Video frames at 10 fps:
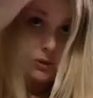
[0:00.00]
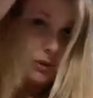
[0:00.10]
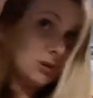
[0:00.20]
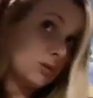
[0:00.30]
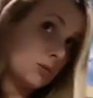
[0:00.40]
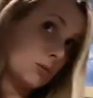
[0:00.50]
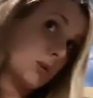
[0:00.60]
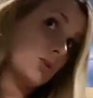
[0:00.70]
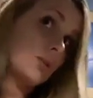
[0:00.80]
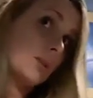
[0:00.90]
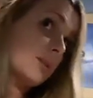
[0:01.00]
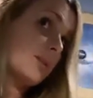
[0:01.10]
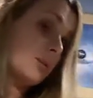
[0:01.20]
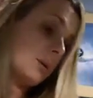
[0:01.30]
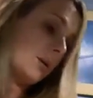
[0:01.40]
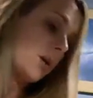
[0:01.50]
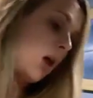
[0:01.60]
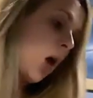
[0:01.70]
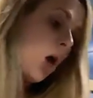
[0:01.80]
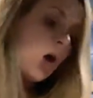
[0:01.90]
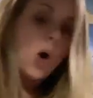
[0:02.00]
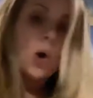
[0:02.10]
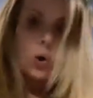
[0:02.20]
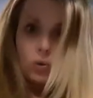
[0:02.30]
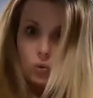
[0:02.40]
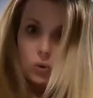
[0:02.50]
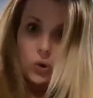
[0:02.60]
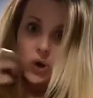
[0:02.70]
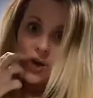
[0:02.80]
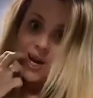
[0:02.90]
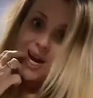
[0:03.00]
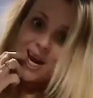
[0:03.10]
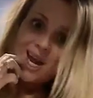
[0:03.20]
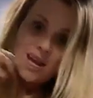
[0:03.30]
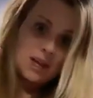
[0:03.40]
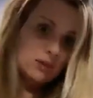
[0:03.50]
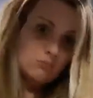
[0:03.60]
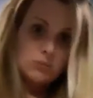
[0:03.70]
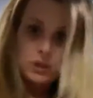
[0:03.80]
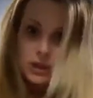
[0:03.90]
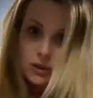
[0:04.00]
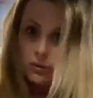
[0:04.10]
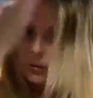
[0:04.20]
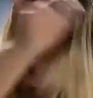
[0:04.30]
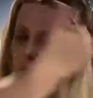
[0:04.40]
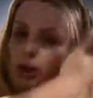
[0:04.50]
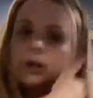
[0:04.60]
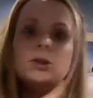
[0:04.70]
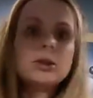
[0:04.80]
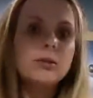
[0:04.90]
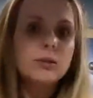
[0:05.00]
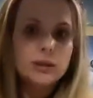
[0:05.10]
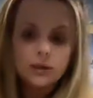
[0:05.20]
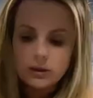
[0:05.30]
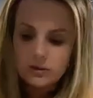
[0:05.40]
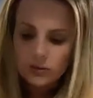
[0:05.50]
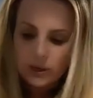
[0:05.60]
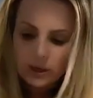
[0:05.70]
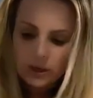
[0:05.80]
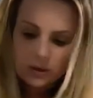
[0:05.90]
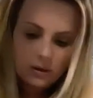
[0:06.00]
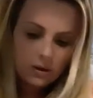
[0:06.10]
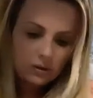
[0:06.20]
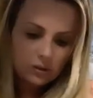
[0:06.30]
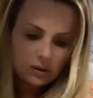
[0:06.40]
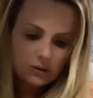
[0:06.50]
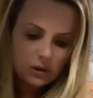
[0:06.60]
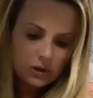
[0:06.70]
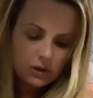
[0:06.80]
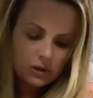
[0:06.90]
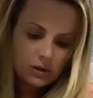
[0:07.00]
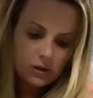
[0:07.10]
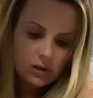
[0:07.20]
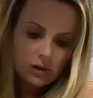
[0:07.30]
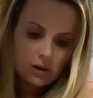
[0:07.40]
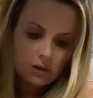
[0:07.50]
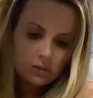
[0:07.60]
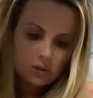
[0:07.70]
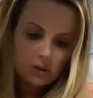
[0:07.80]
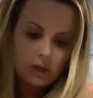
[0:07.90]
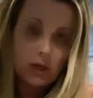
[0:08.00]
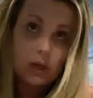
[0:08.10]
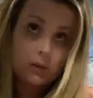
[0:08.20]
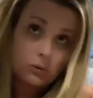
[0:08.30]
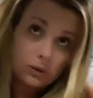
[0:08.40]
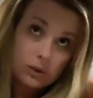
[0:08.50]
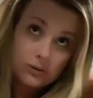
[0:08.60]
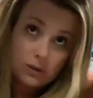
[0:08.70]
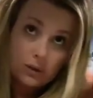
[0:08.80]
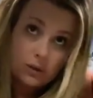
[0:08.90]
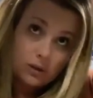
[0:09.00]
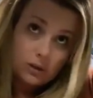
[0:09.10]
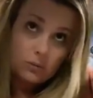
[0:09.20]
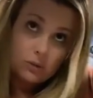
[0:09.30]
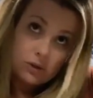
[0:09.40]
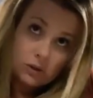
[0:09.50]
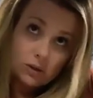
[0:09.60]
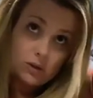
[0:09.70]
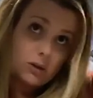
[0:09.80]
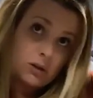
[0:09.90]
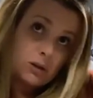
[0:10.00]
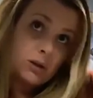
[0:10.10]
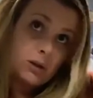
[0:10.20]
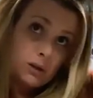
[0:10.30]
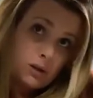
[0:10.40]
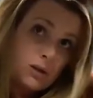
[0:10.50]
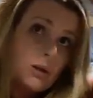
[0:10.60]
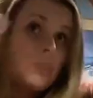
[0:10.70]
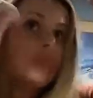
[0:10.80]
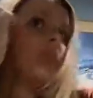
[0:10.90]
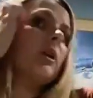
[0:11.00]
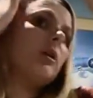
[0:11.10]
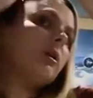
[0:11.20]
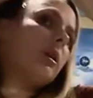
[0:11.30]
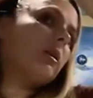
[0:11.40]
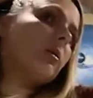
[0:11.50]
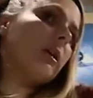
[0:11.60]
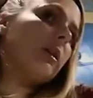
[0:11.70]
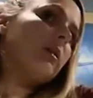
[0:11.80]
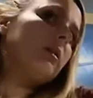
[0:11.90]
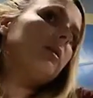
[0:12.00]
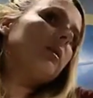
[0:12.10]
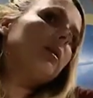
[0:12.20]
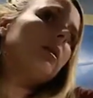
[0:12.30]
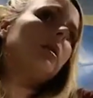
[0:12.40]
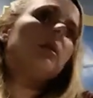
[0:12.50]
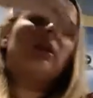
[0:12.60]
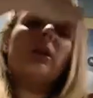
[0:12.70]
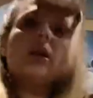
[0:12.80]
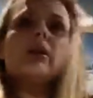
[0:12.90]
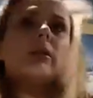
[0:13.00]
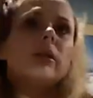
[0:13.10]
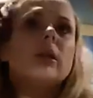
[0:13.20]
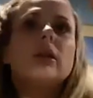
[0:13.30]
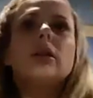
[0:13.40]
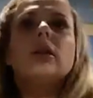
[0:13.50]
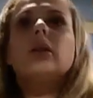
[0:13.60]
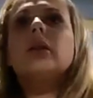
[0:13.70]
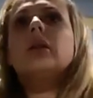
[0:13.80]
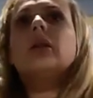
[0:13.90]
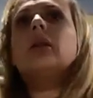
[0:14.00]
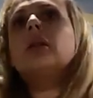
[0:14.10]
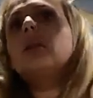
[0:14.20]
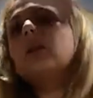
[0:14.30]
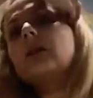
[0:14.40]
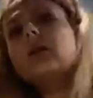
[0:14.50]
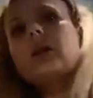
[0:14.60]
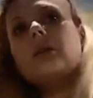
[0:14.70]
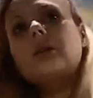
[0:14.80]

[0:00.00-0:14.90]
just want to make sure it gets everywhere, or particularly large surface area of your head, whichever, I'm gonna do like an extra one just for good measure, all like around the hairline, because I